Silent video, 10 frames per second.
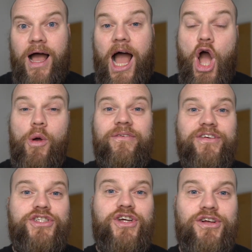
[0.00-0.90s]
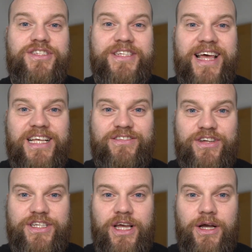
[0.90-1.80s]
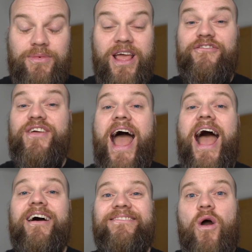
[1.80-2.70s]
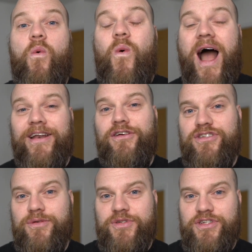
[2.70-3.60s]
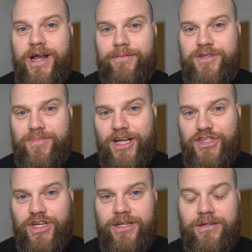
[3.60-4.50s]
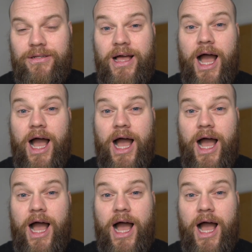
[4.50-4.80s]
I hope you've enjoyed today's video. If you have, why not subscribe to my channel?